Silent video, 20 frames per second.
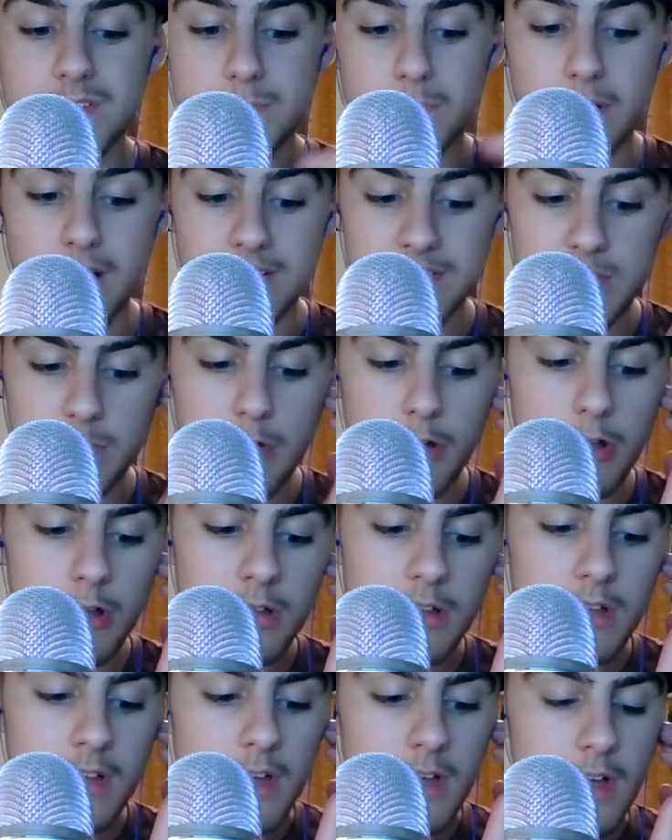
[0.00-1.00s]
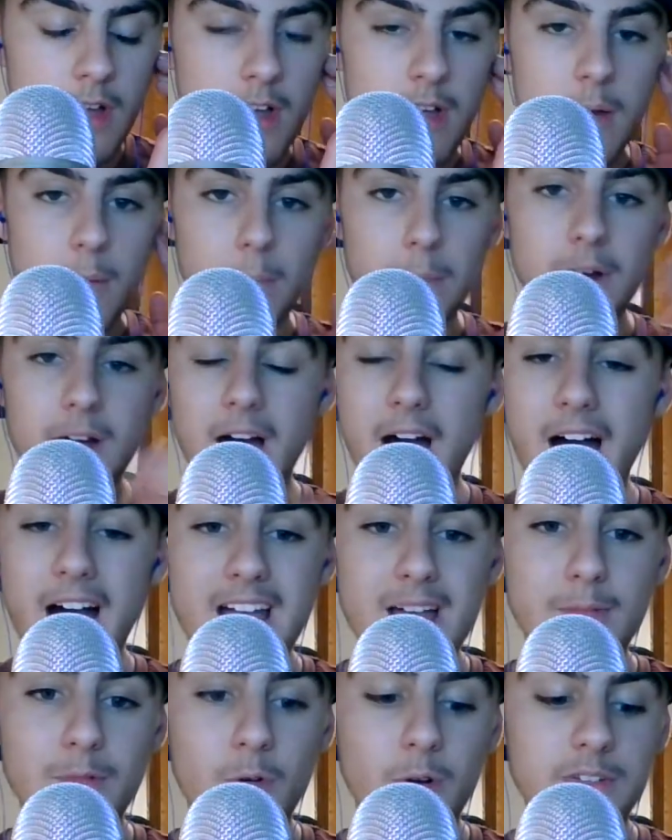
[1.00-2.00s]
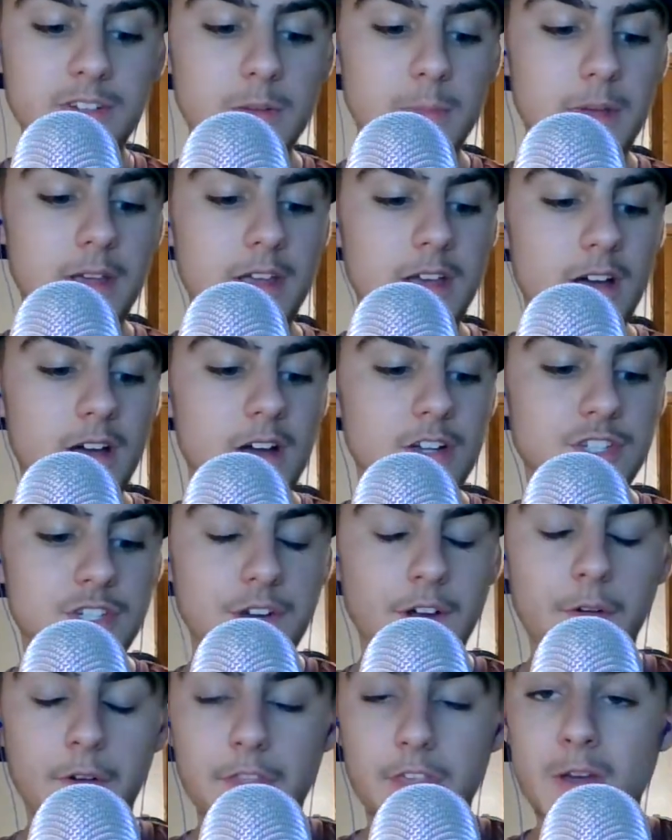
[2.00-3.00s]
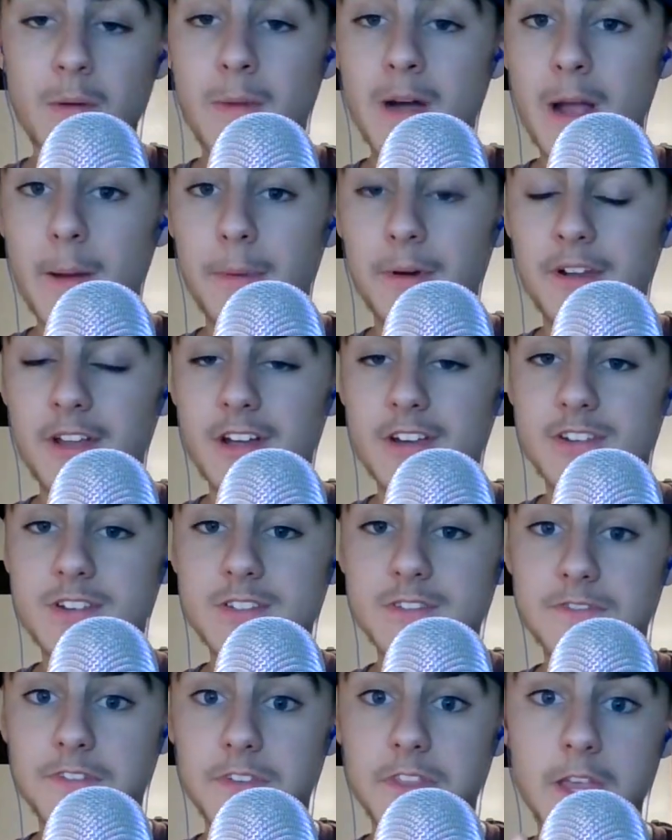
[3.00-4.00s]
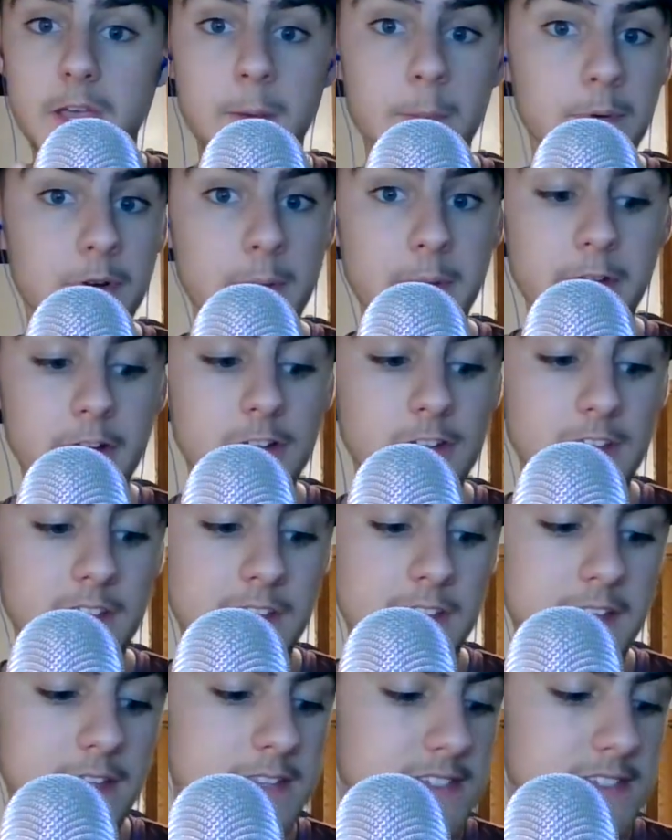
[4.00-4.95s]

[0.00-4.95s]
possible, but I am going to be sharing with you my predictions for the Premier League